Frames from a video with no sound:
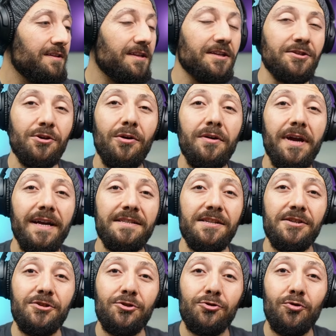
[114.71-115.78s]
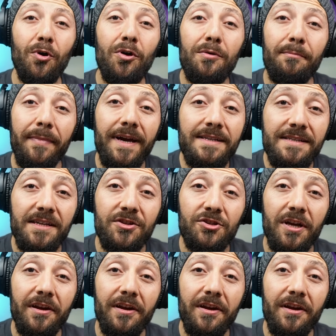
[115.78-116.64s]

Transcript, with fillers: The song has a strong message,